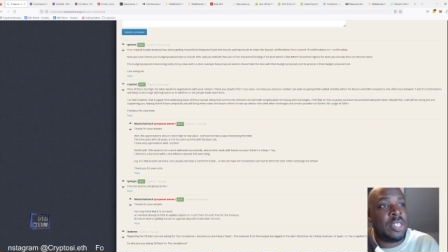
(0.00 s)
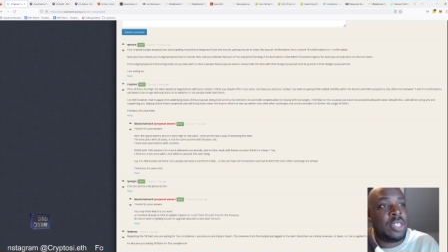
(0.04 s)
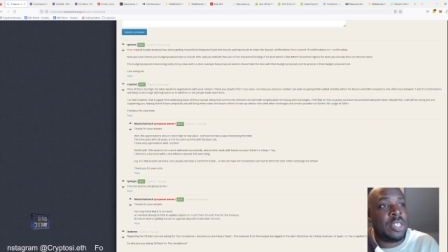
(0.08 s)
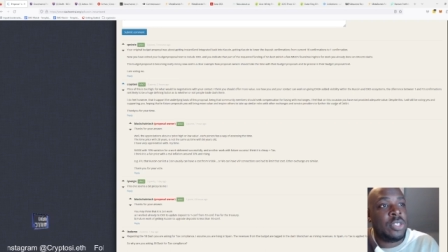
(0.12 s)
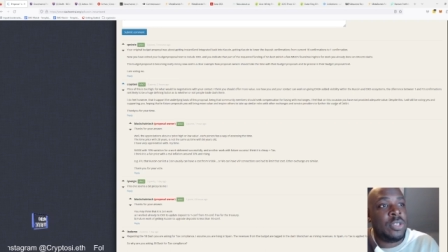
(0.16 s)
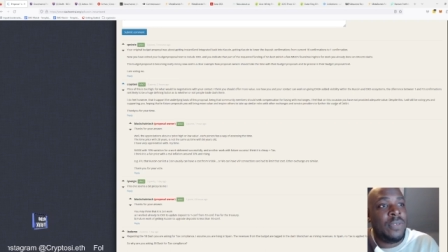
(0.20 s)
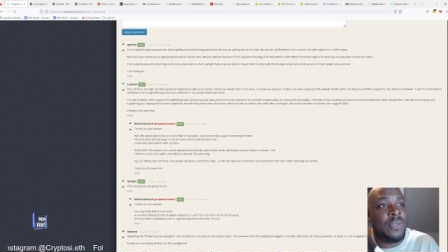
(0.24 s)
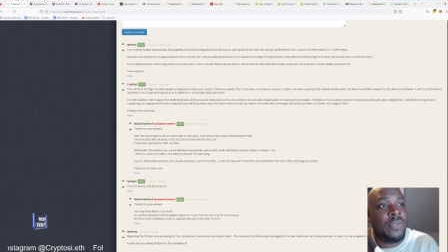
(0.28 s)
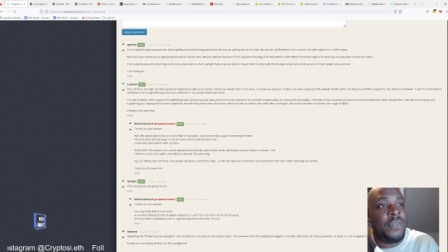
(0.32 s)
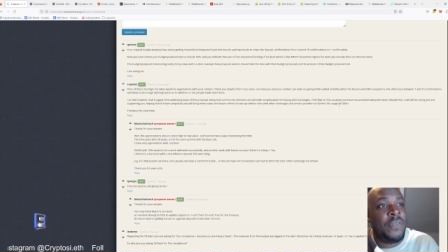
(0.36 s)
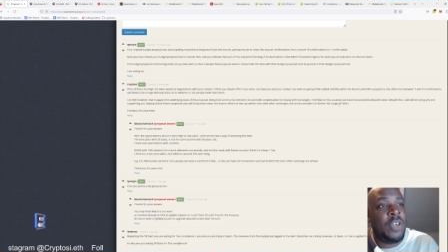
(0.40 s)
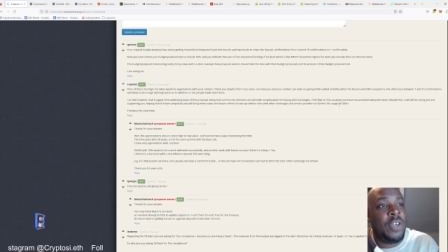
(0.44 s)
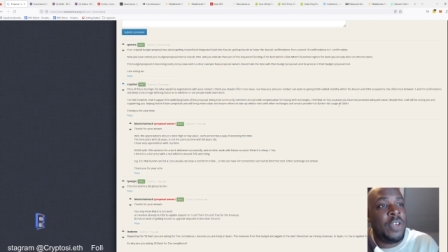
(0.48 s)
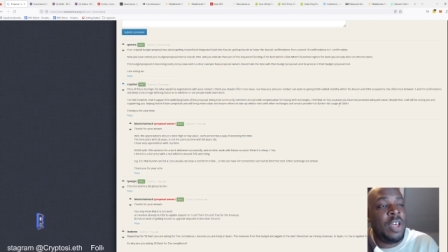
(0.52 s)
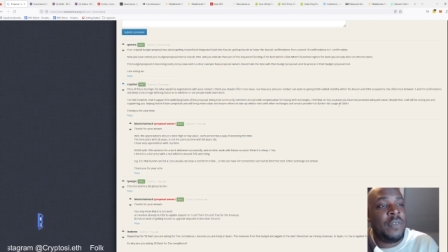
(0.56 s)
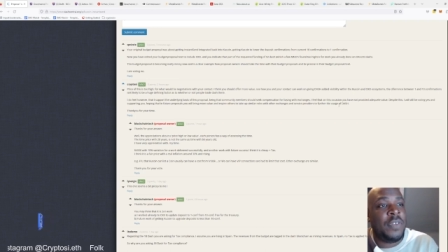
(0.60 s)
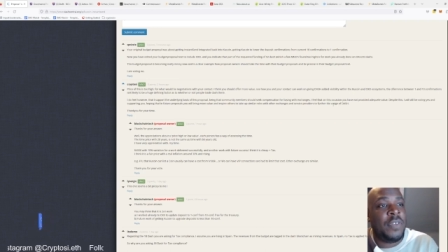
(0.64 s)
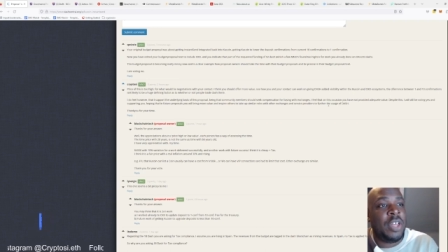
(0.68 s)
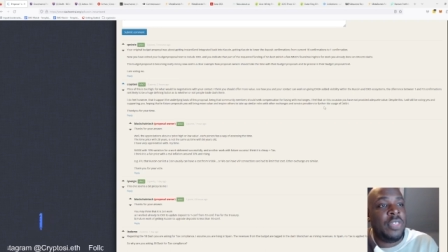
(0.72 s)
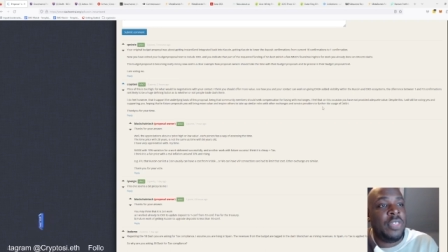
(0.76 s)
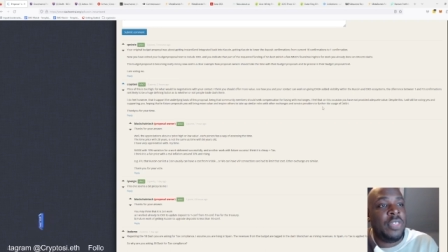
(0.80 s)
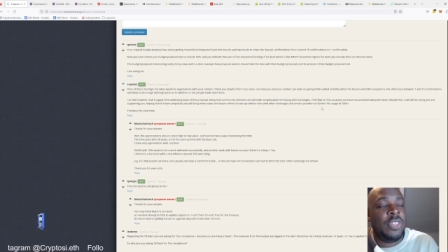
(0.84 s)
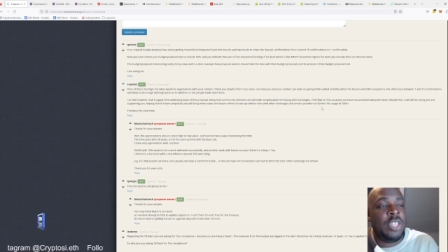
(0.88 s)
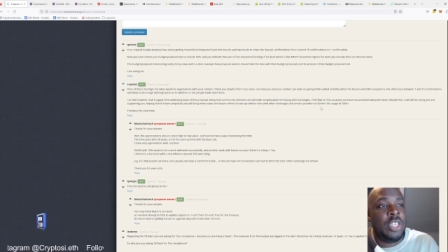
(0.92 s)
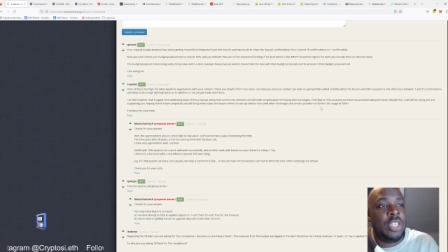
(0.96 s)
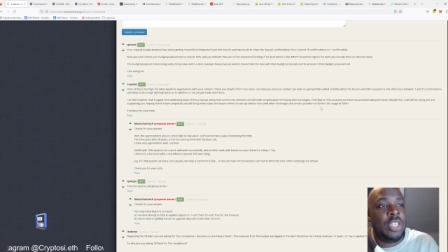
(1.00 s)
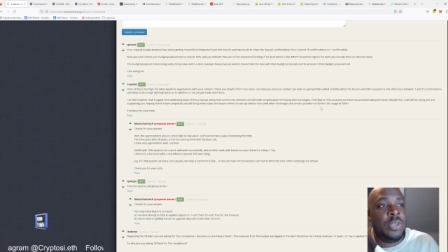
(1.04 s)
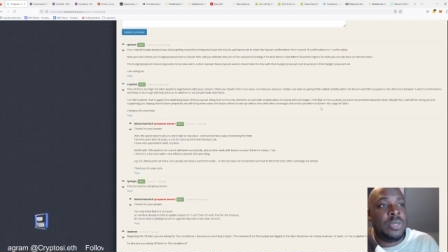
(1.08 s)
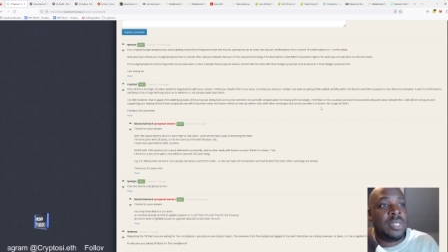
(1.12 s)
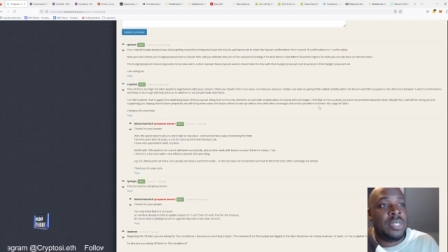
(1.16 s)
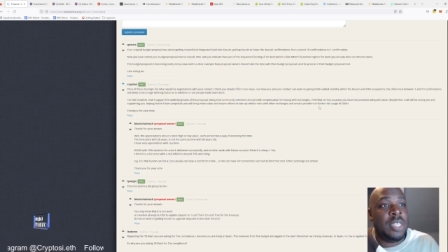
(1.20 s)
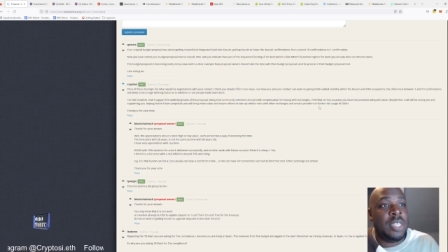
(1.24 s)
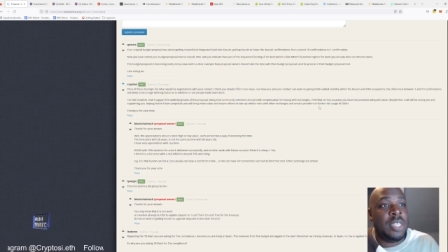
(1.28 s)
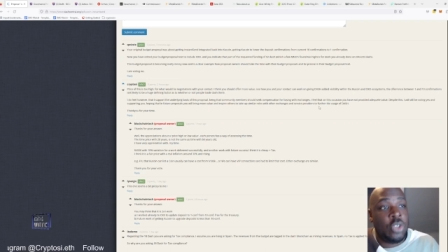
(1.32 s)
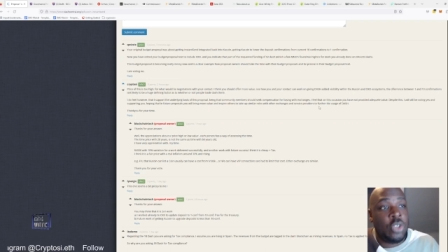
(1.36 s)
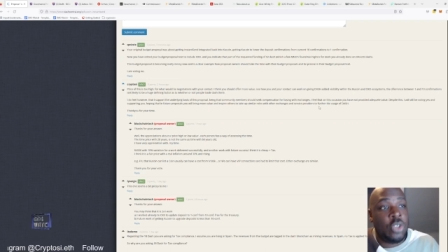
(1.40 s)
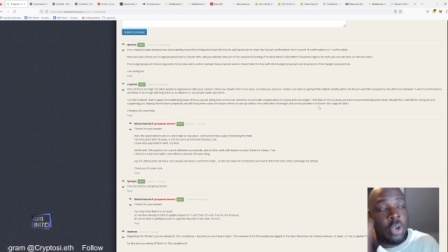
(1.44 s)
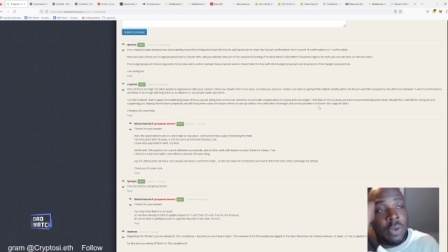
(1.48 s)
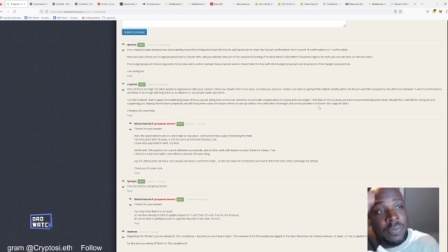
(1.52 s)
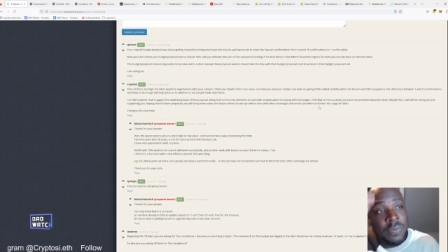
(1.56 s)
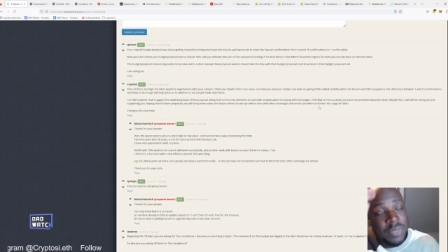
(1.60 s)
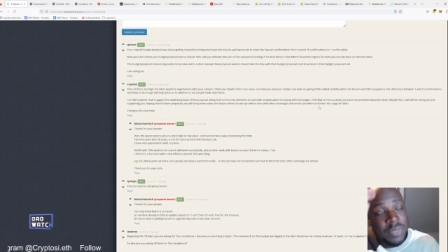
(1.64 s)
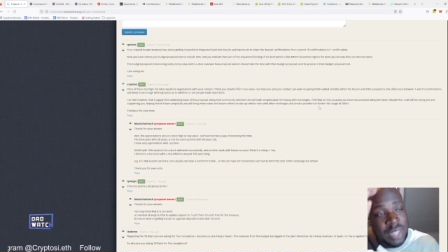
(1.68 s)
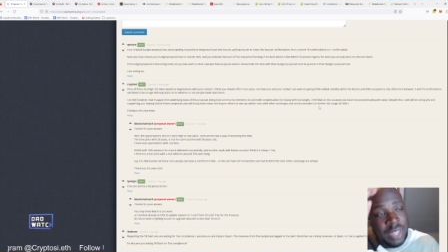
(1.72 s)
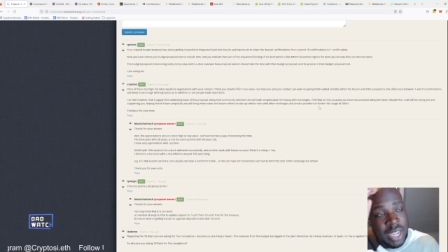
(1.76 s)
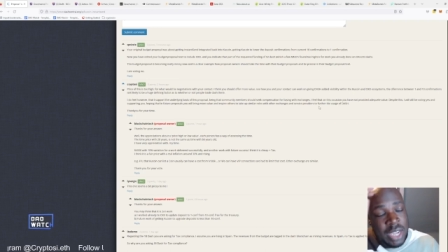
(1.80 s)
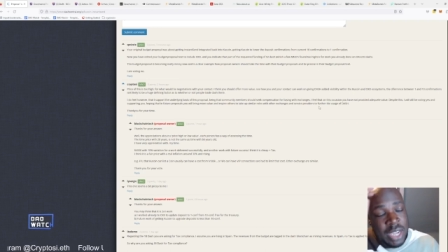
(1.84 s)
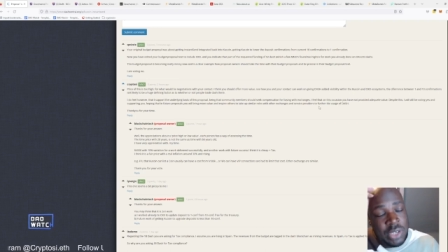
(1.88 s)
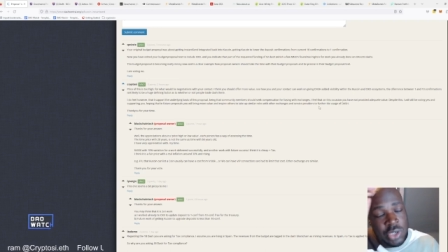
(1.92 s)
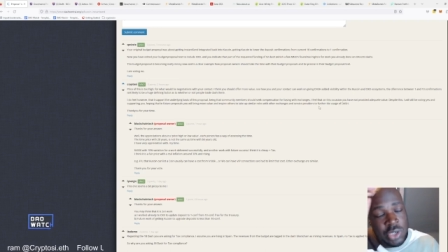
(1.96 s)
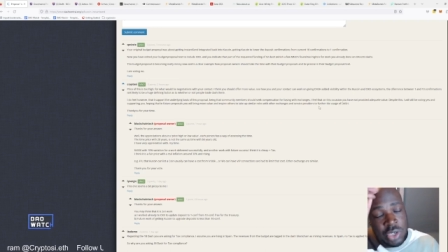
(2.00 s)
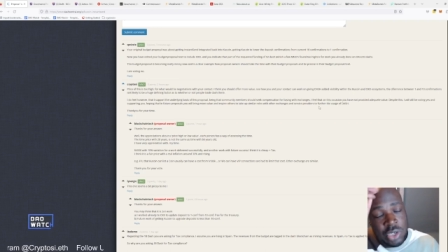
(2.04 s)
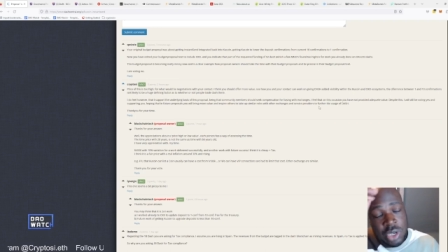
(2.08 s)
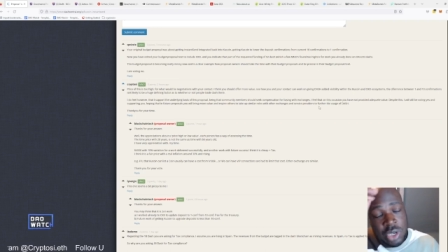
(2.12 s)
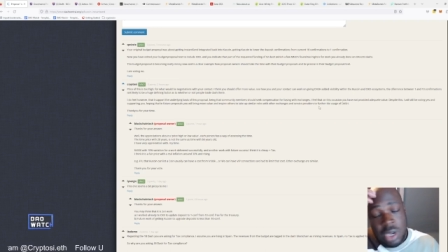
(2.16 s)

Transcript: to further the usage of Dash.